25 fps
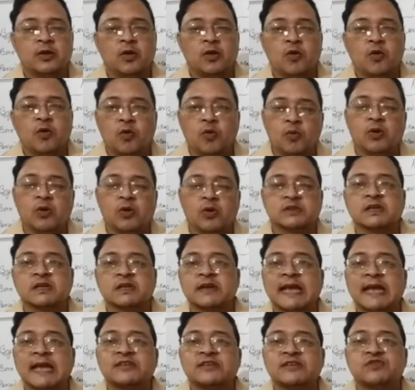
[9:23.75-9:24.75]
who was a
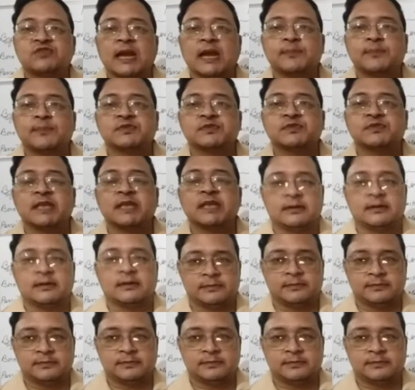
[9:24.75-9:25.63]
rat trap seller.